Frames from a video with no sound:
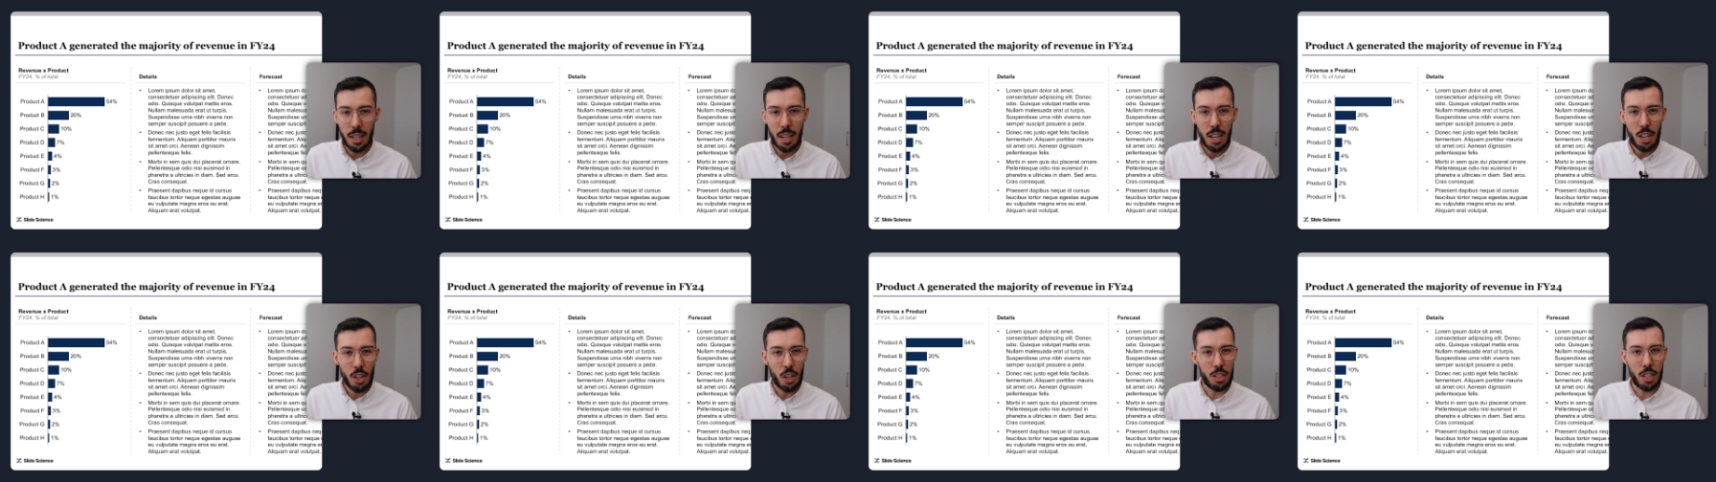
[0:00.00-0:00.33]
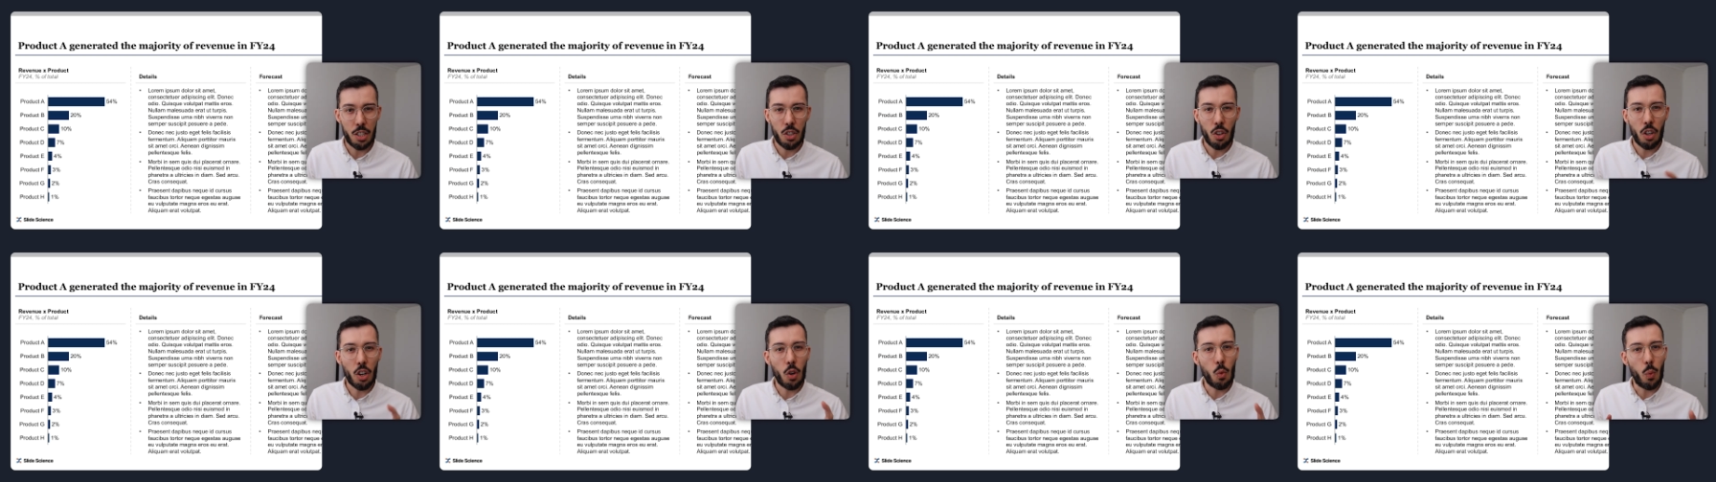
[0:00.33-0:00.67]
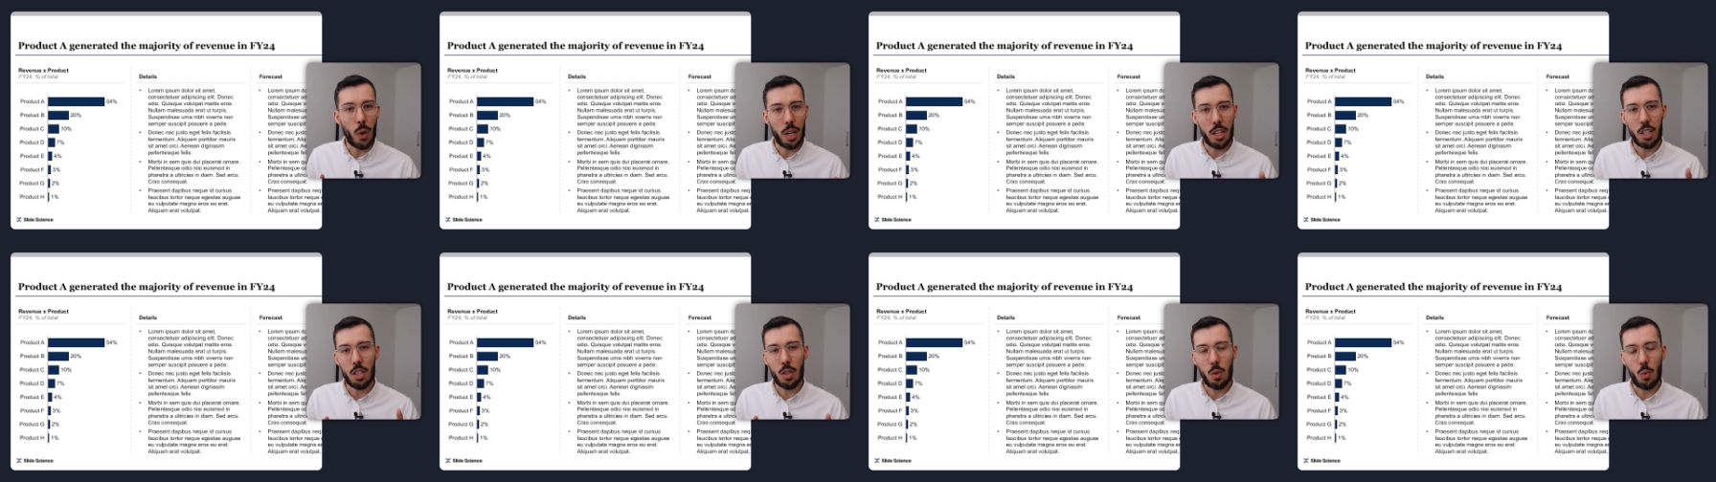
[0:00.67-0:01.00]
because it's not a
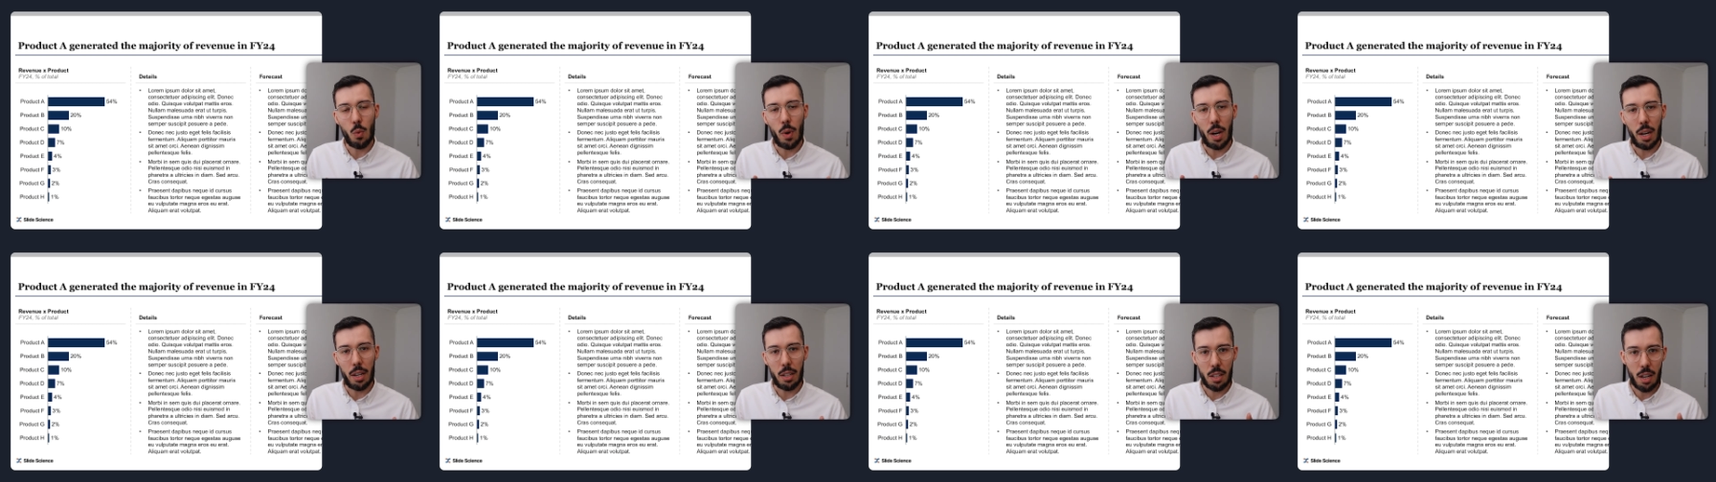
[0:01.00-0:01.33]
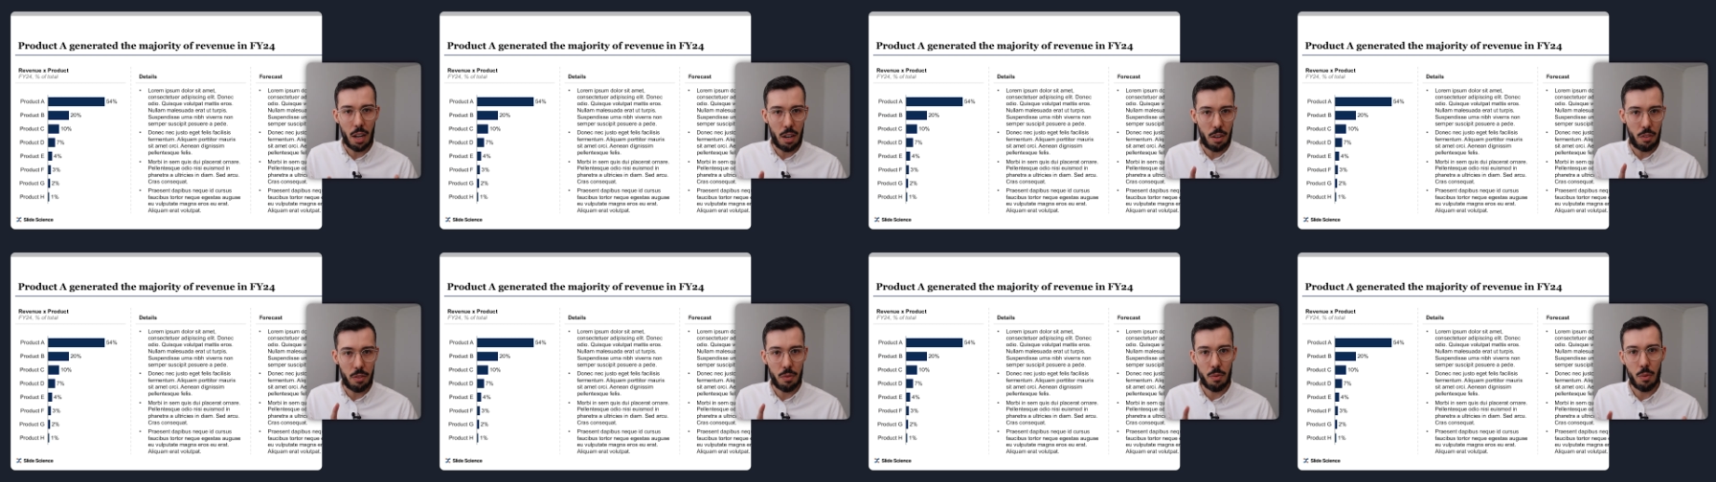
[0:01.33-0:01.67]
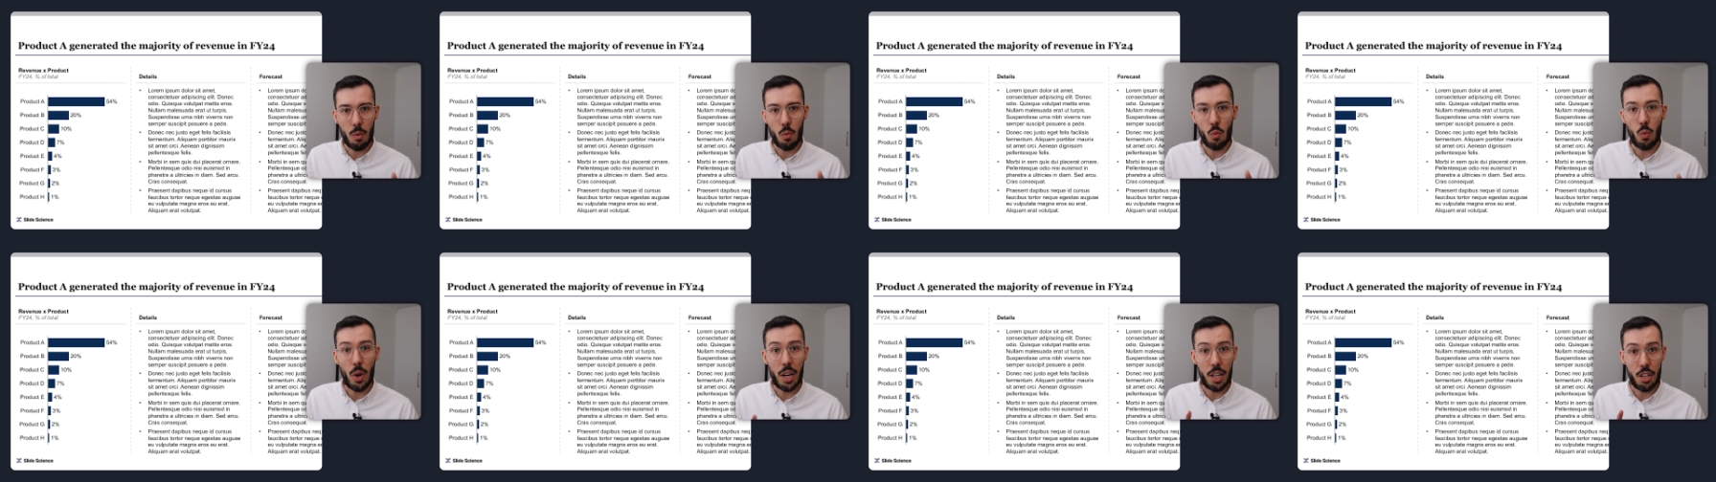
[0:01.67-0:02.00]
one-to-one kind of
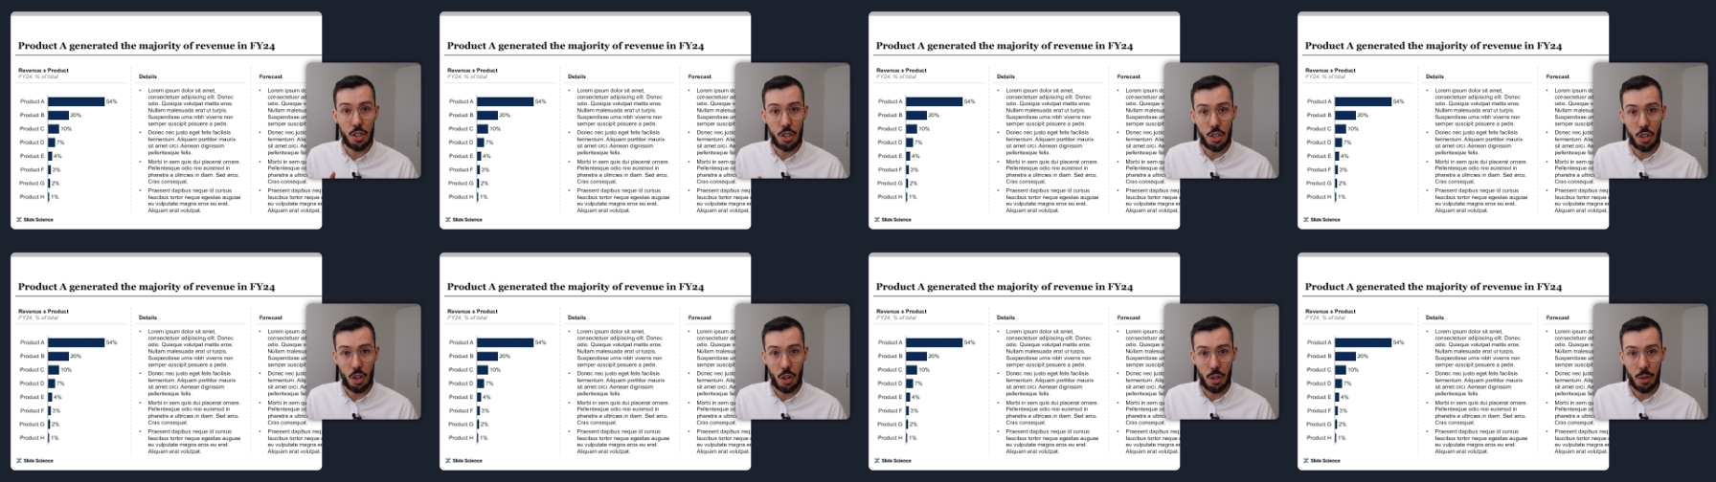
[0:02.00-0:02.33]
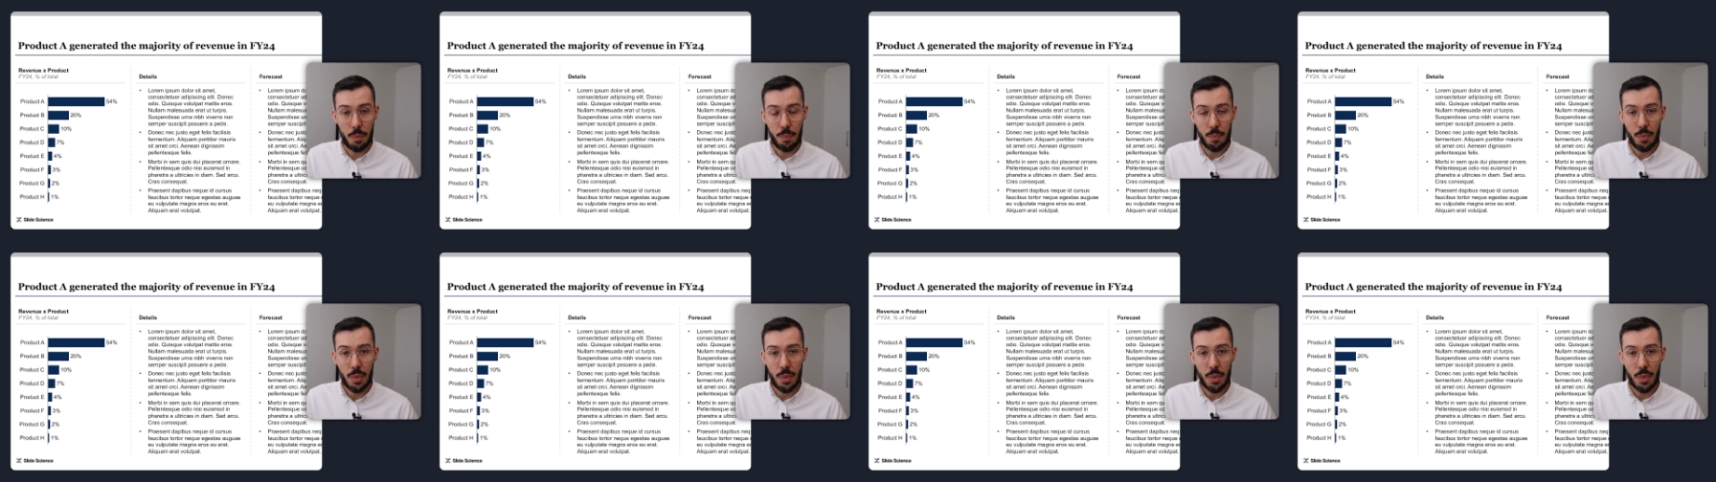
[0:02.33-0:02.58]
ratio.